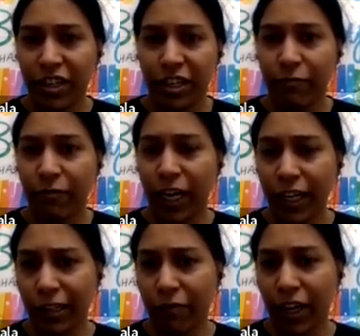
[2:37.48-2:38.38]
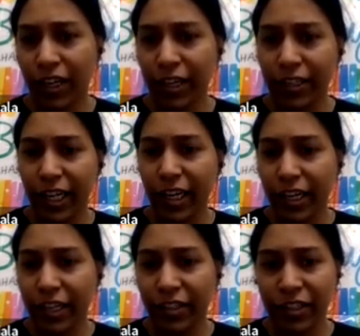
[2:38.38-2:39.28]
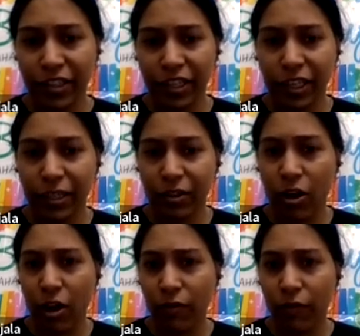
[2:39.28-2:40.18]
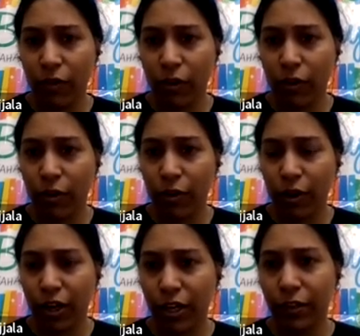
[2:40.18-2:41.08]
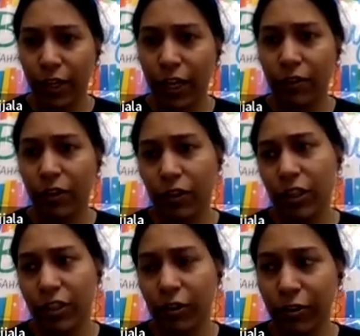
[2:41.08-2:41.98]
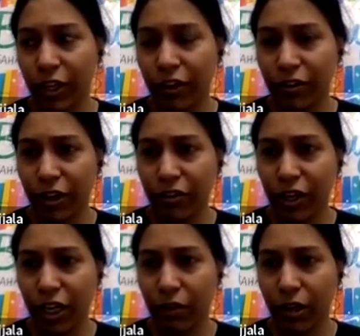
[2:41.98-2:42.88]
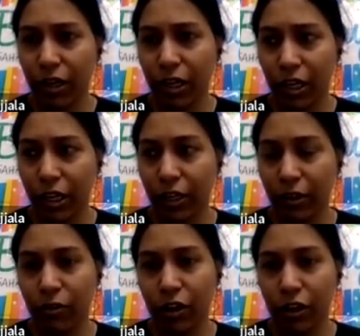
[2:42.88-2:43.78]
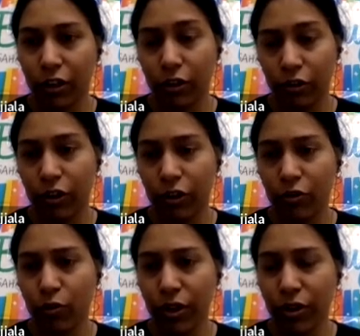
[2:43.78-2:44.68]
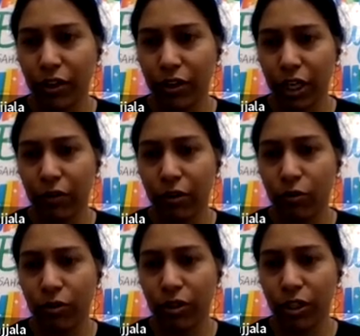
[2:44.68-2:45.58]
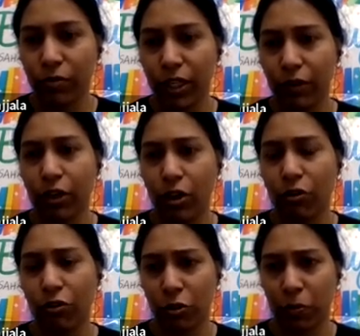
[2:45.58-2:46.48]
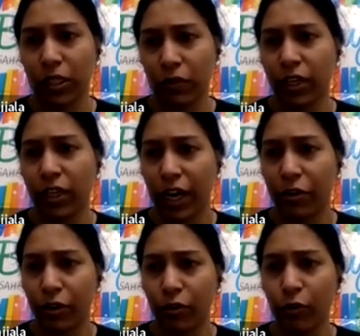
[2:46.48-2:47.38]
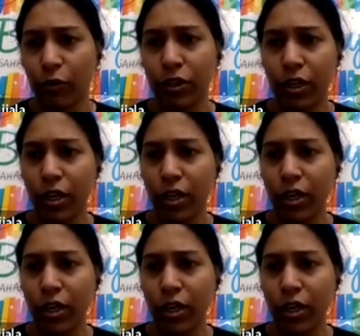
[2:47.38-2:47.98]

The final cell is taught for, it's also an introductory level, there are two introductory level courses, but they were taught to specific graduate groups,